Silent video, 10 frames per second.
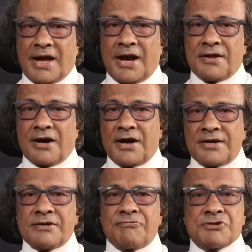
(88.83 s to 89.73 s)
and
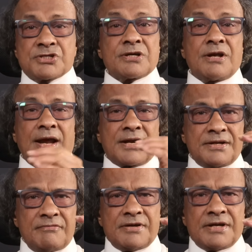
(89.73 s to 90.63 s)
higher physical
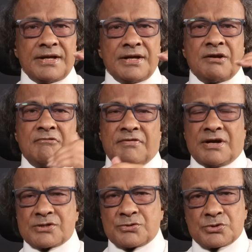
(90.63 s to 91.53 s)
activity were
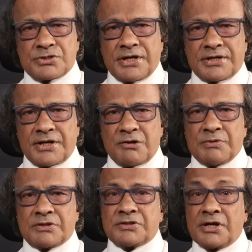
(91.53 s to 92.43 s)
associated
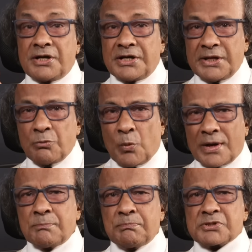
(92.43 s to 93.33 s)
with
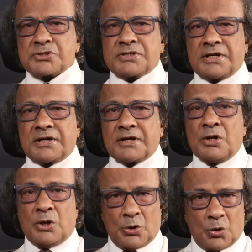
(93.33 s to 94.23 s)
31%
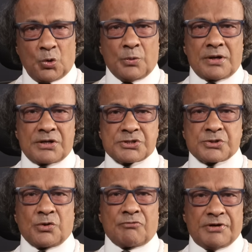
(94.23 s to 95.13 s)
lower
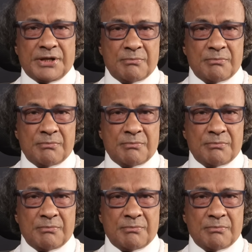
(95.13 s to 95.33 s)
risk of